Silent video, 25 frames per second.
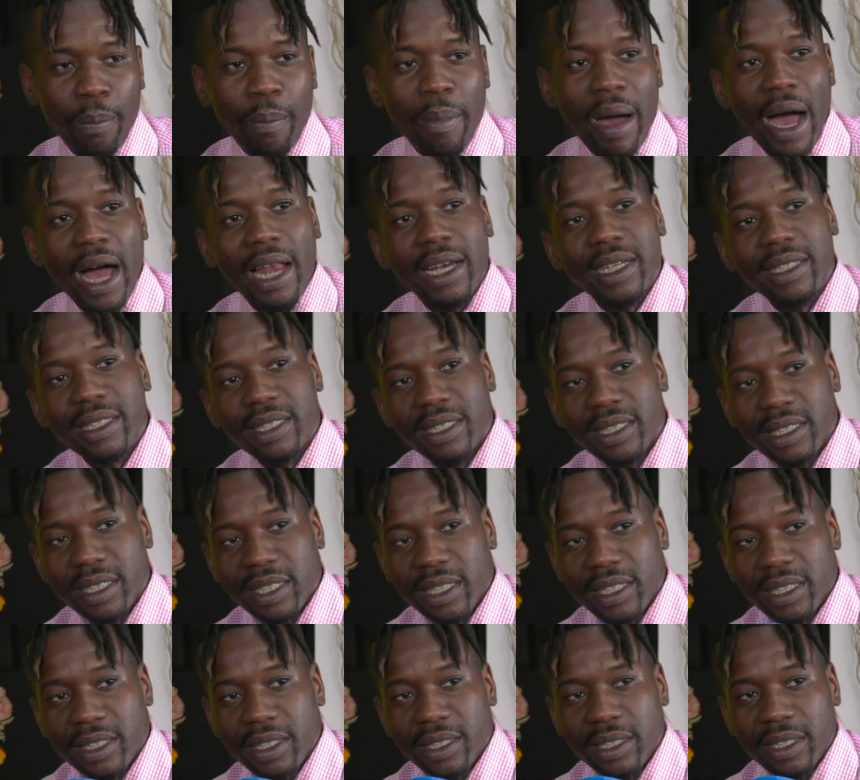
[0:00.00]

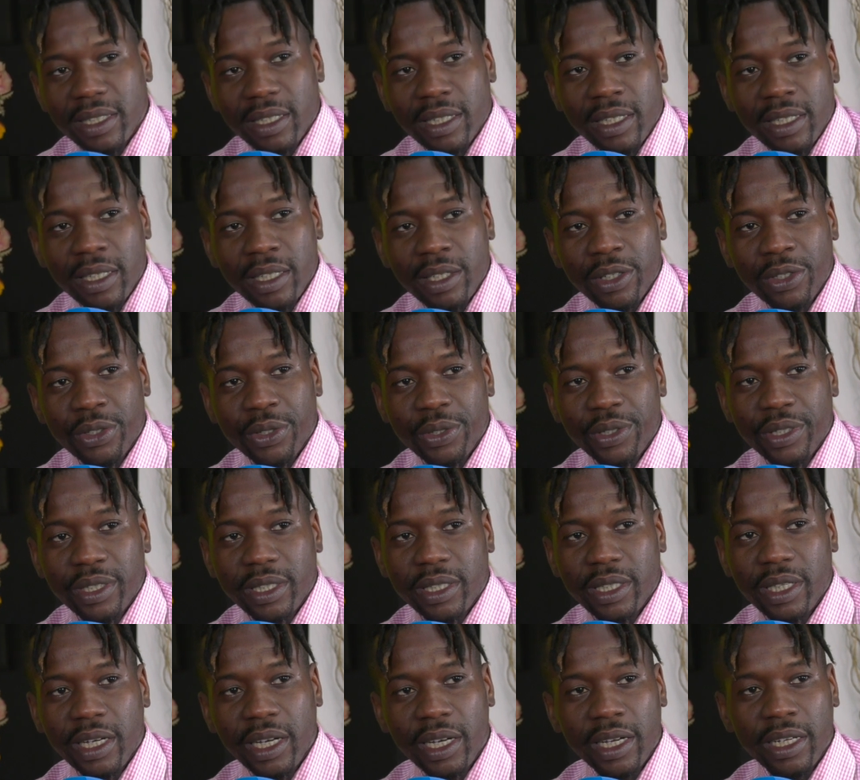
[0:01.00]
balances, you
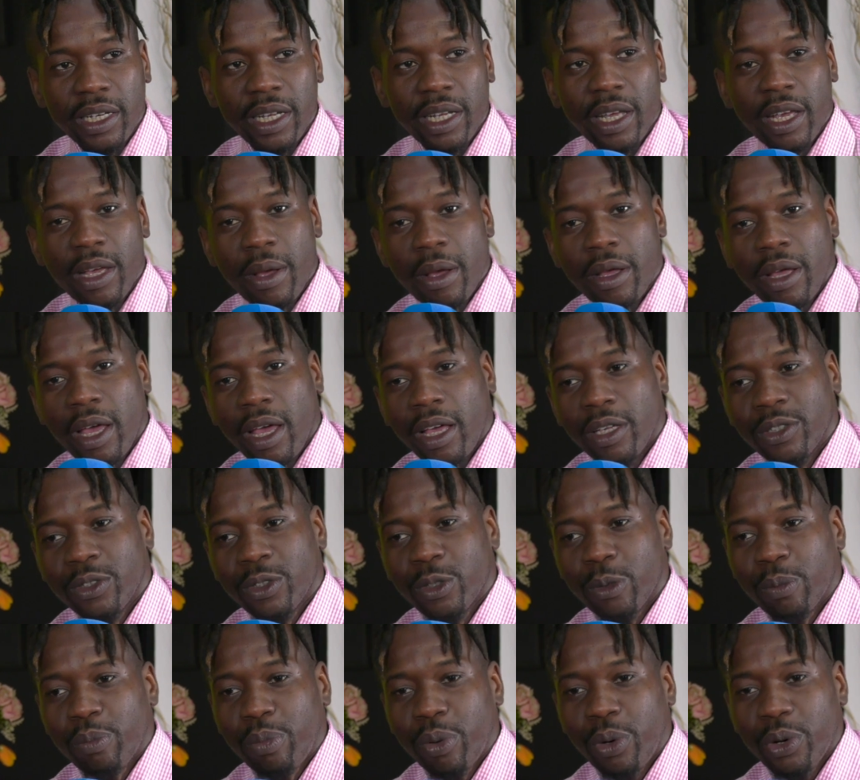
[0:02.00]
understand,
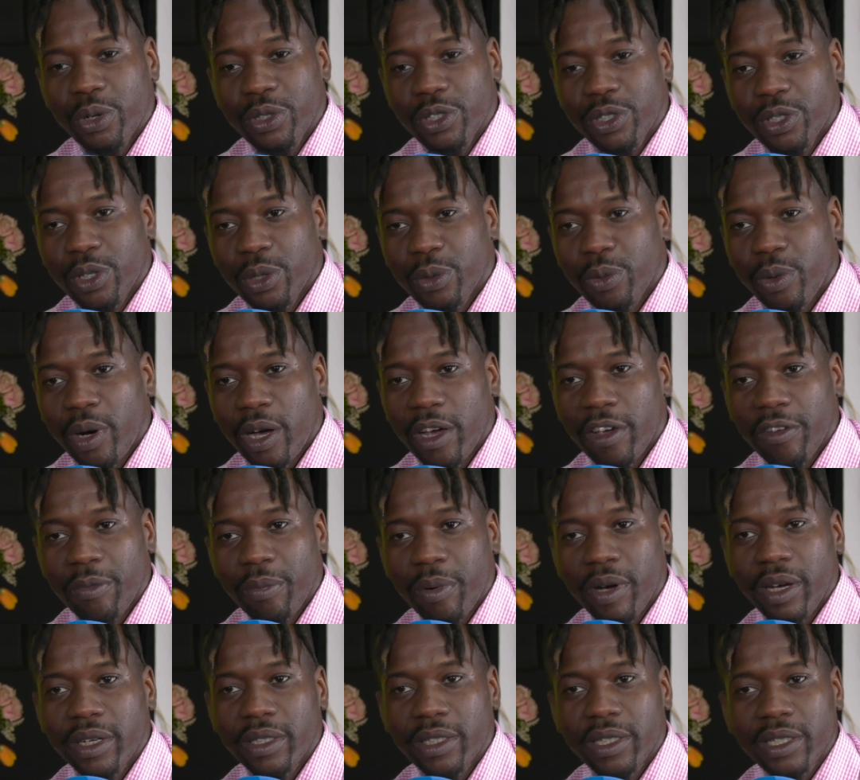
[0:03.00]
supports the wife
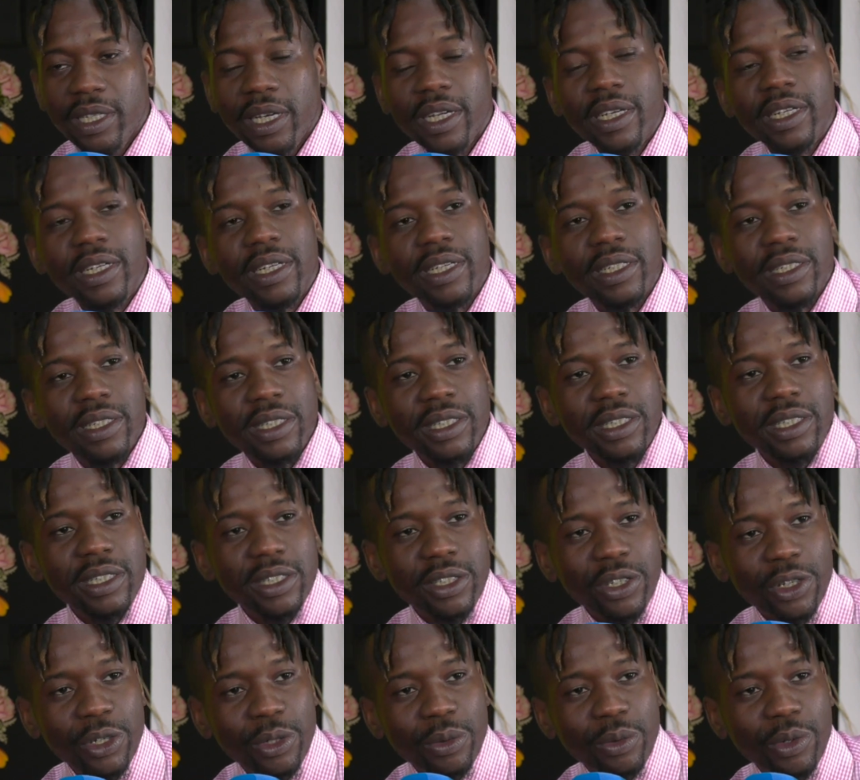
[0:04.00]
by understanding that this is
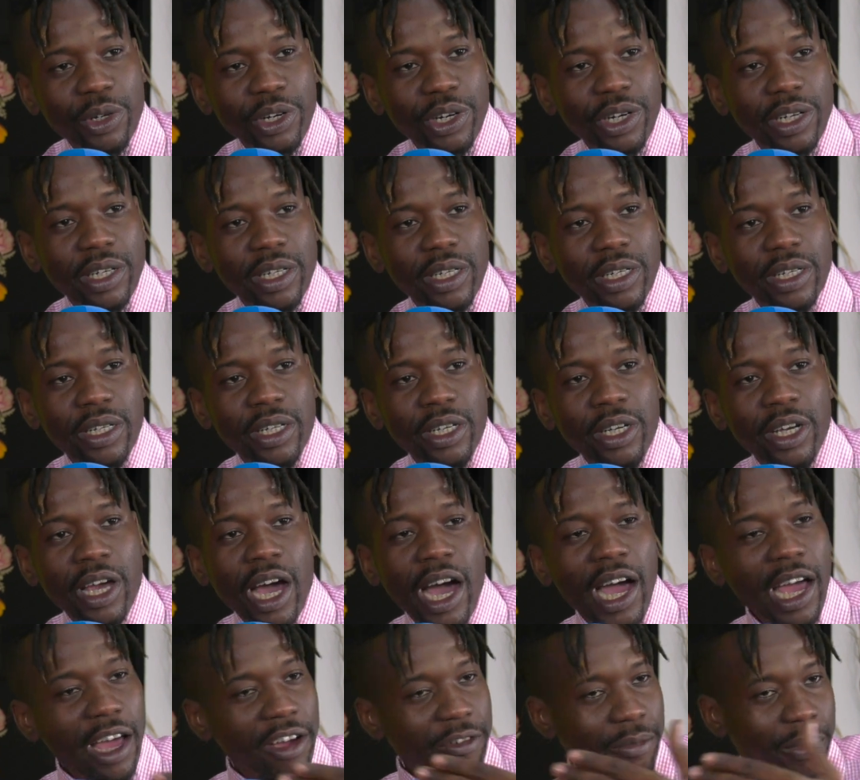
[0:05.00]
her work.
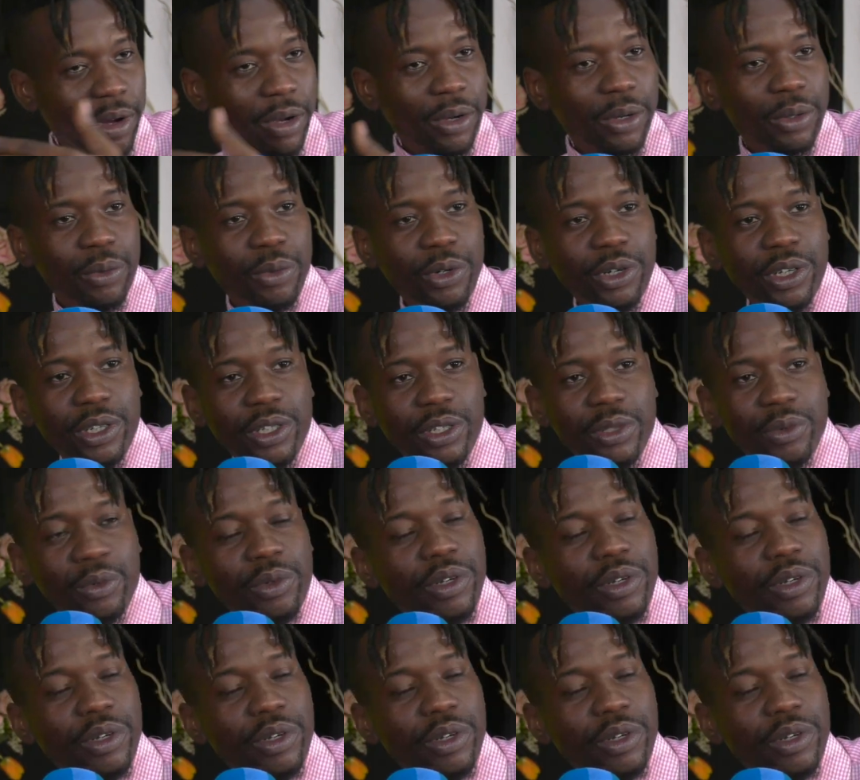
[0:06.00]
I have my own work as